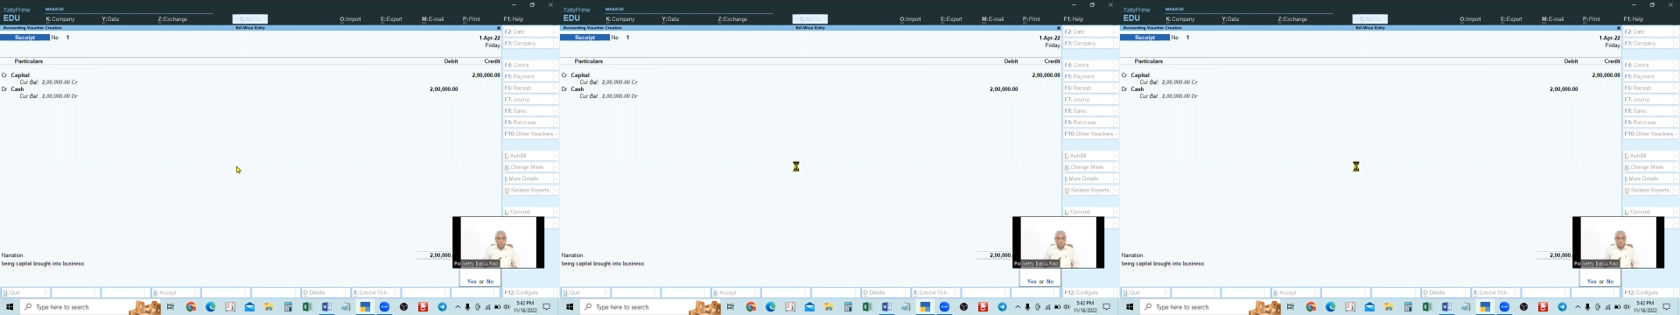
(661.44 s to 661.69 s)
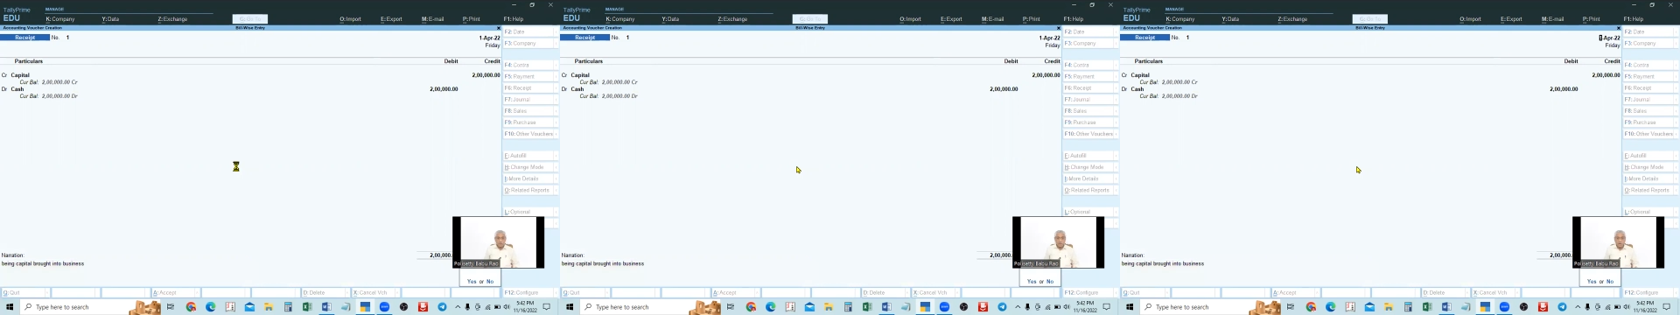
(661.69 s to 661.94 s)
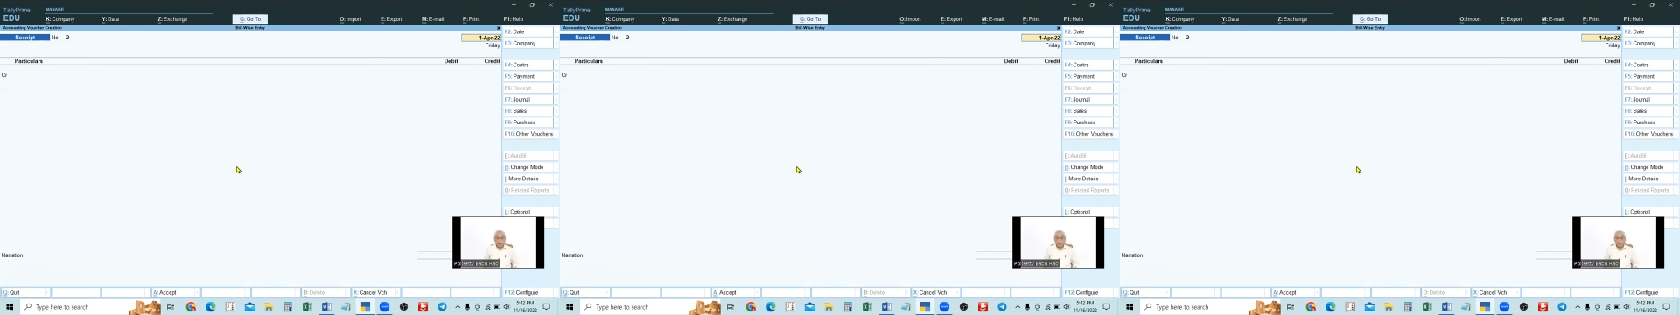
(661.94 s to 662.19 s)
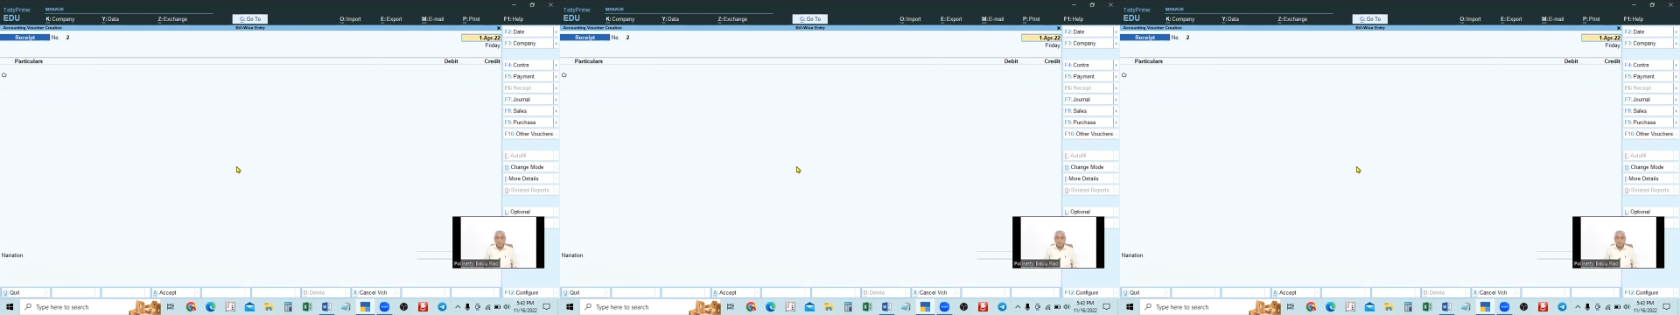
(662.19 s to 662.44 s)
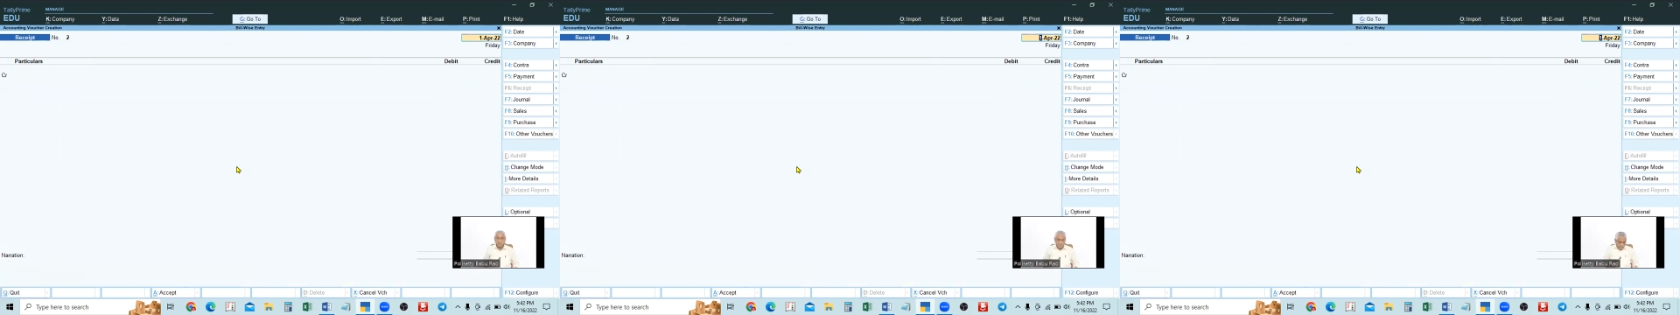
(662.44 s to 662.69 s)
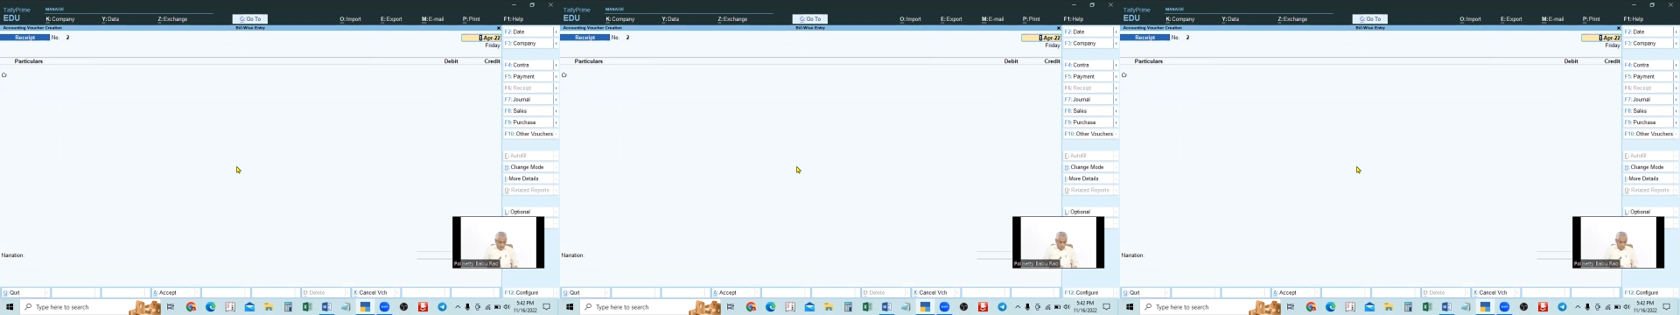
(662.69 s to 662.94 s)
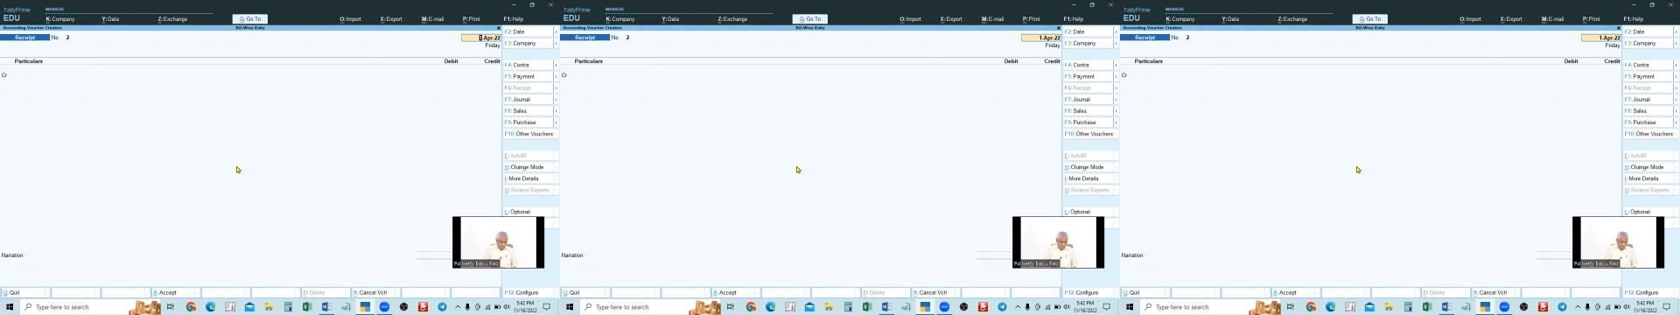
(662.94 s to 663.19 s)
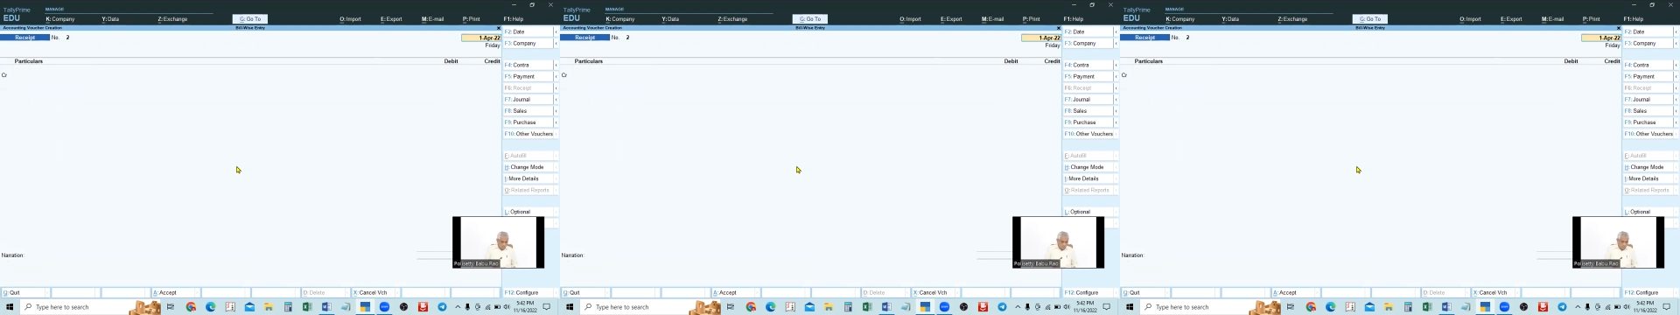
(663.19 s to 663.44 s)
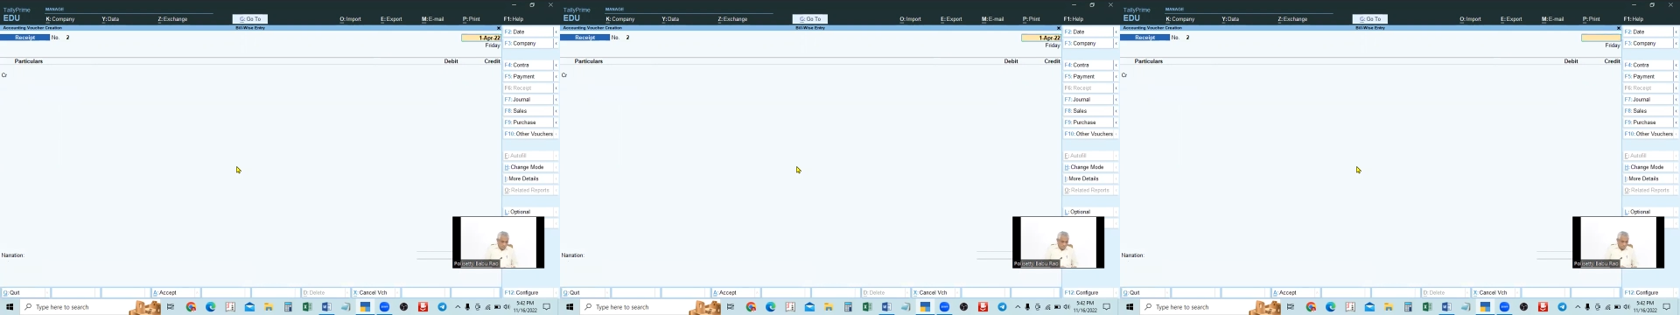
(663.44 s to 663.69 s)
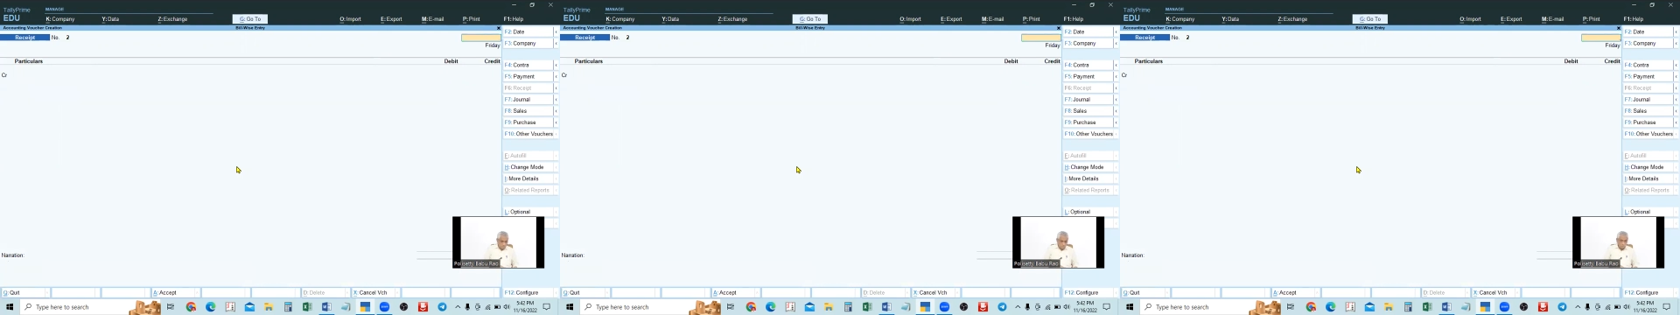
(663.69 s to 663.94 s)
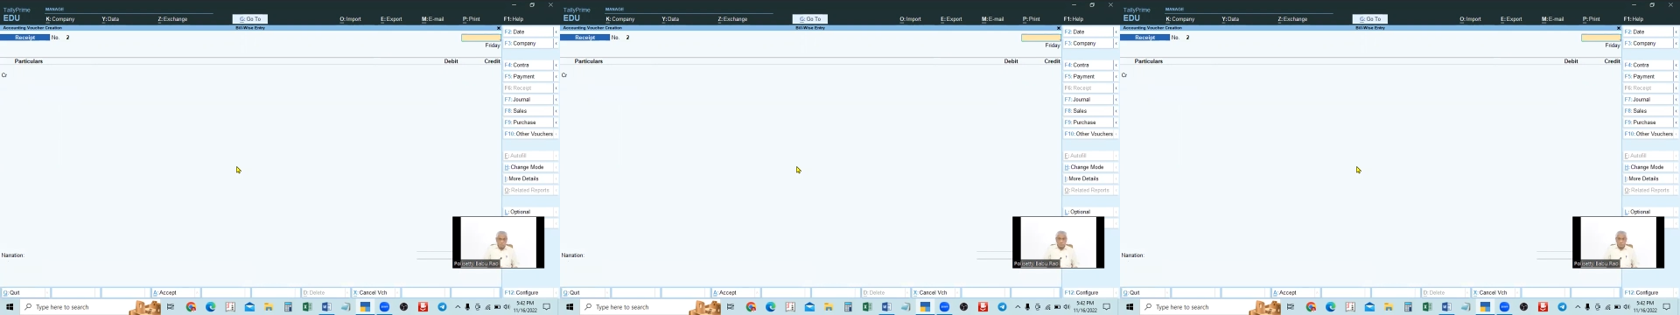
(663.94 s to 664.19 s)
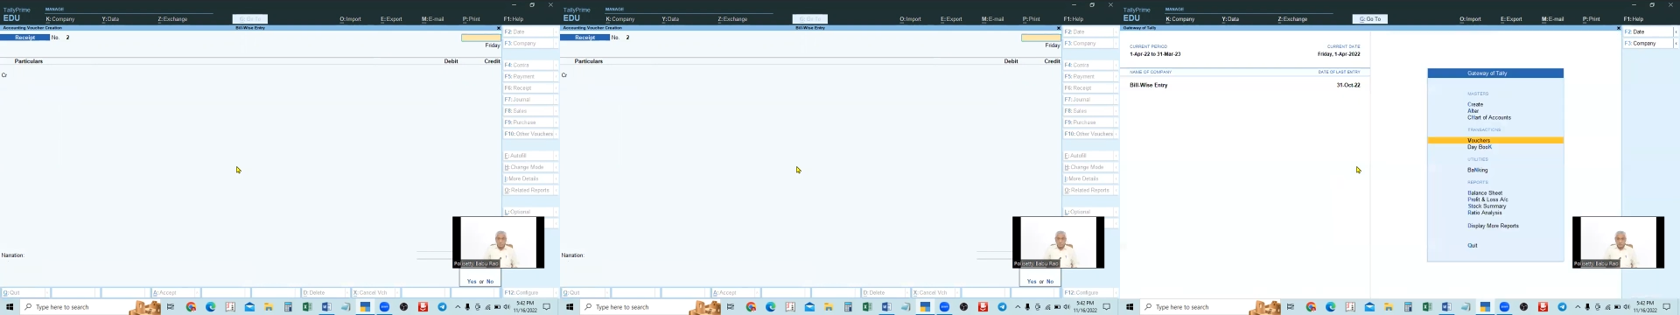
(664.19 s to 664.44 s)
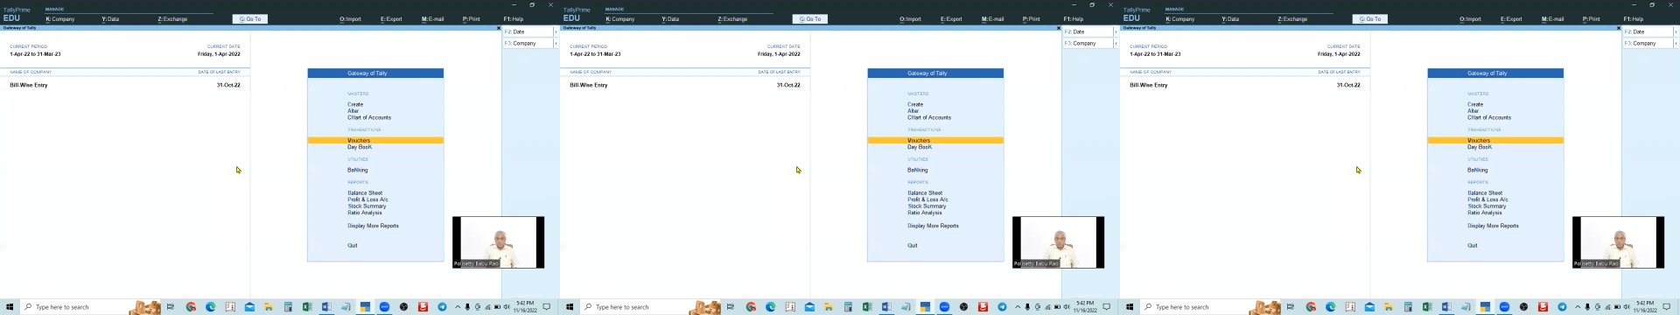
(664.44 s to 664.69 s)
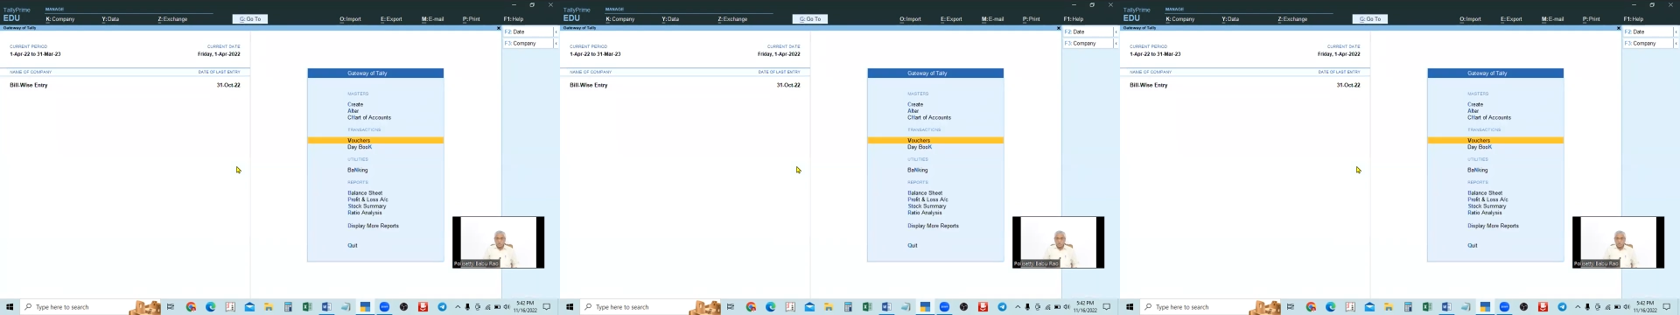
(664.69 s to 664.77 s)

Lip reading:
No face is visible, so there are no lips to read.